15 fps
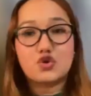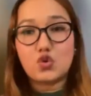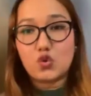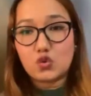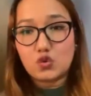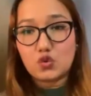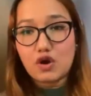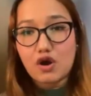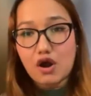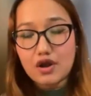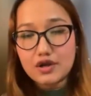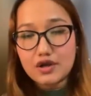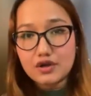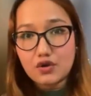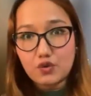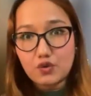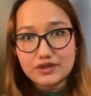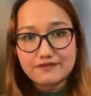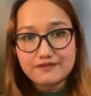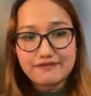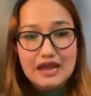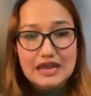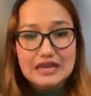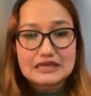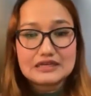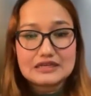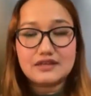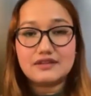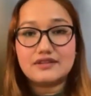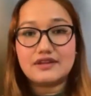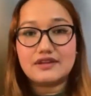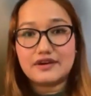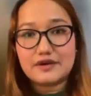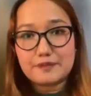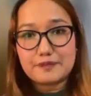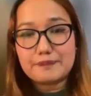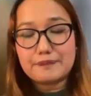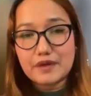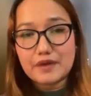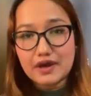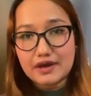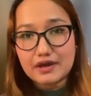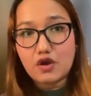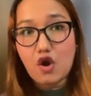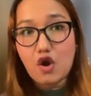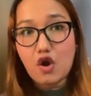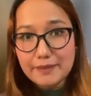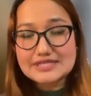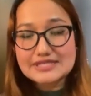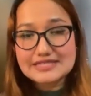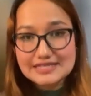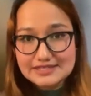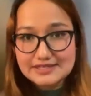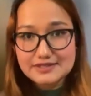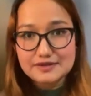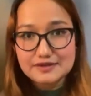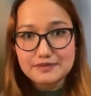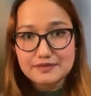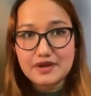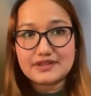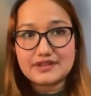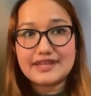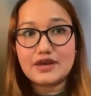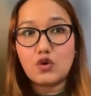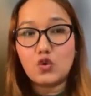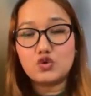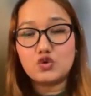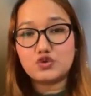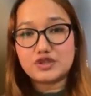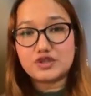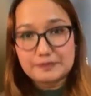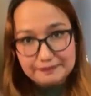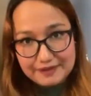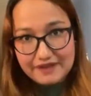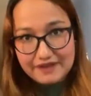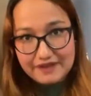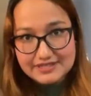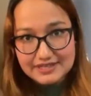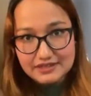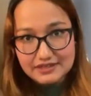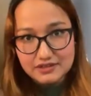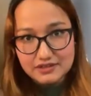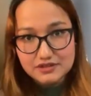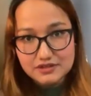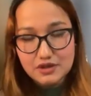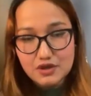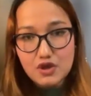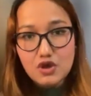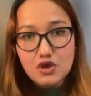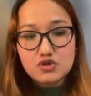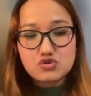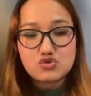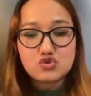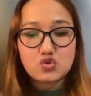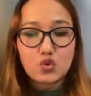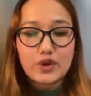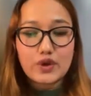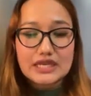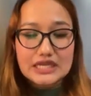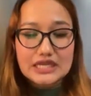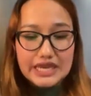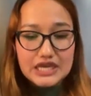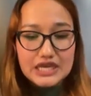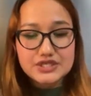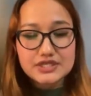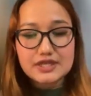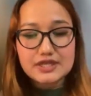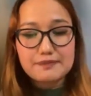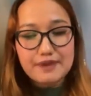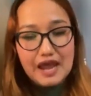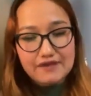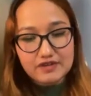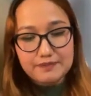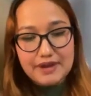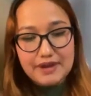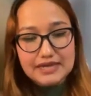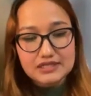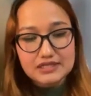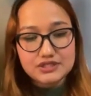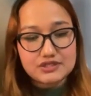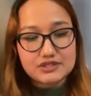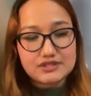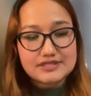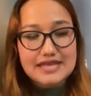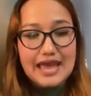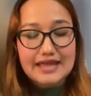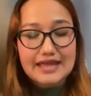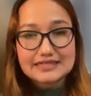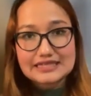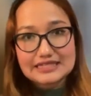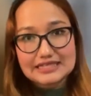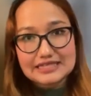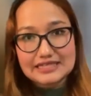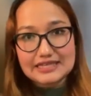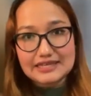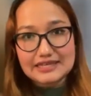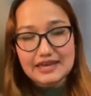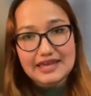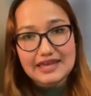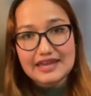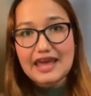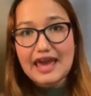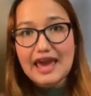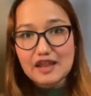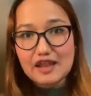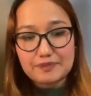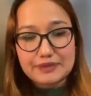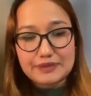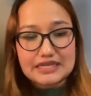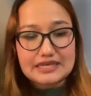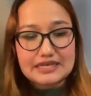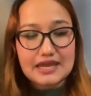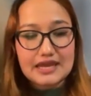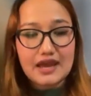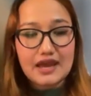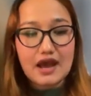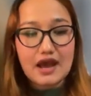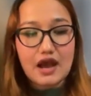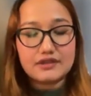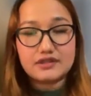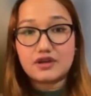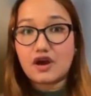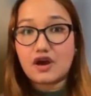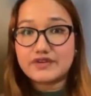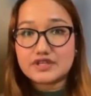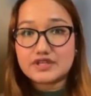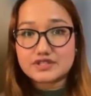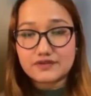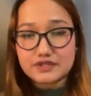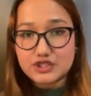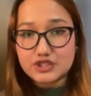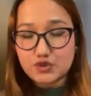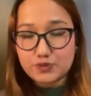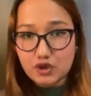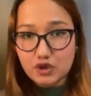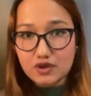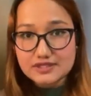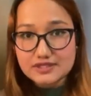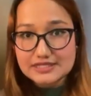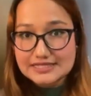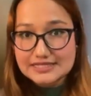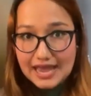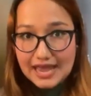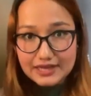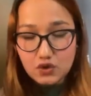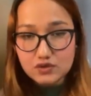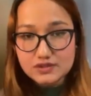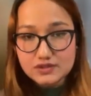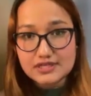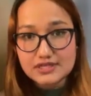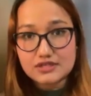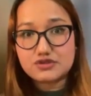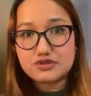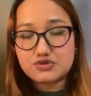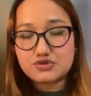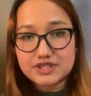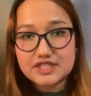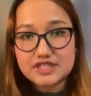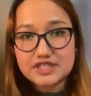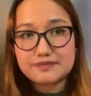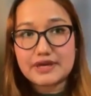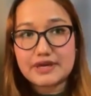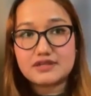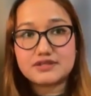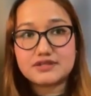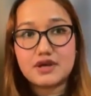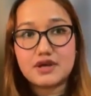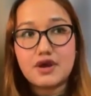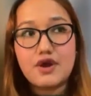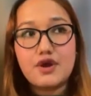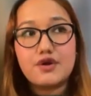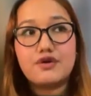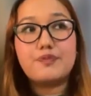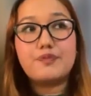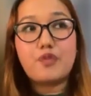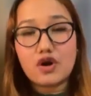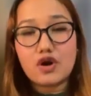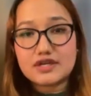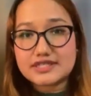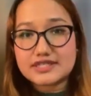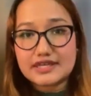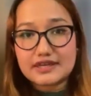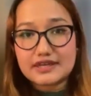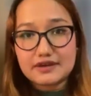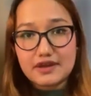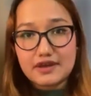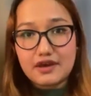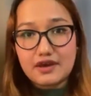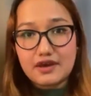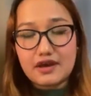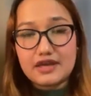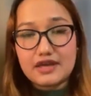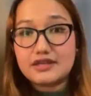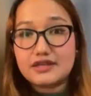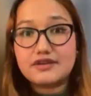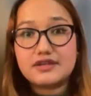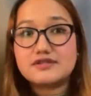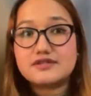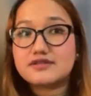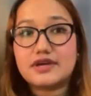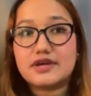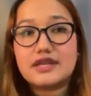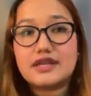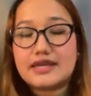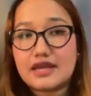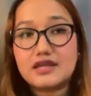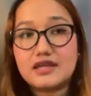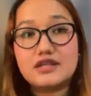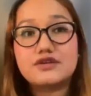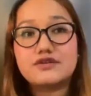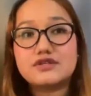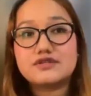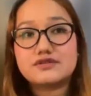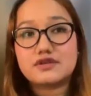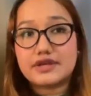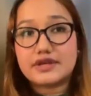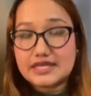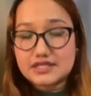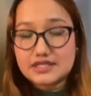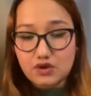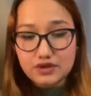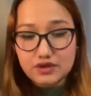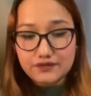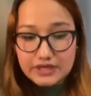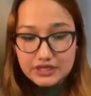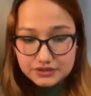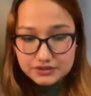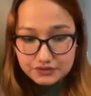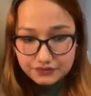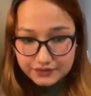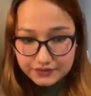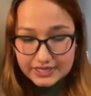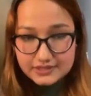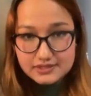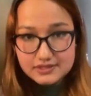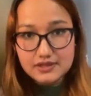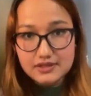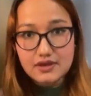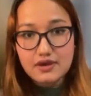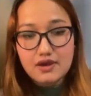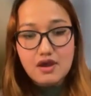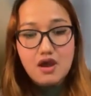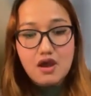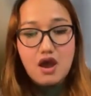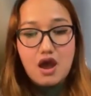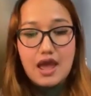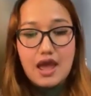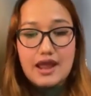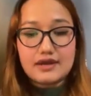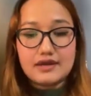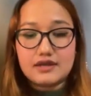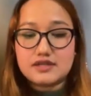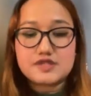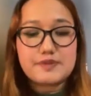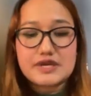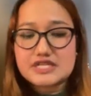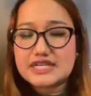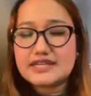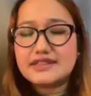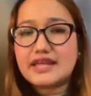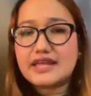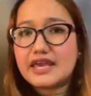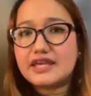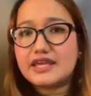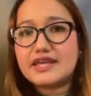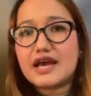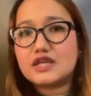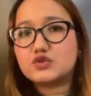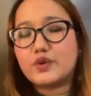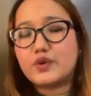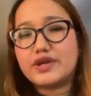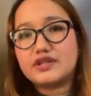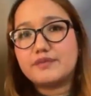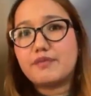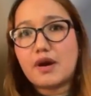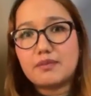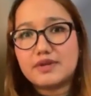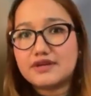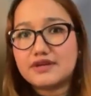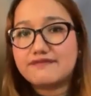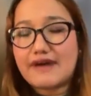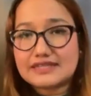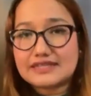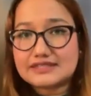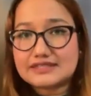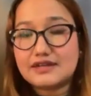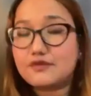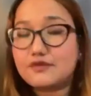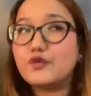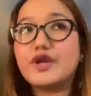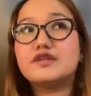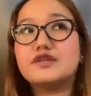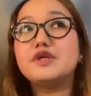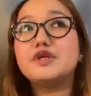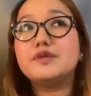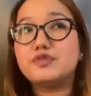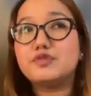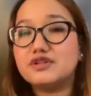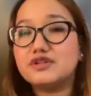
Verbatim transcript: go unnotified in the uh, government system, they go to the private sectors. So engaging the private practitioners and the clinic can help in uh, the coverage of the tuberculosis diagnosis, treatment, reporting, uh, increase the can increase the case notification rates, and especially in the areas where the public facility, where the people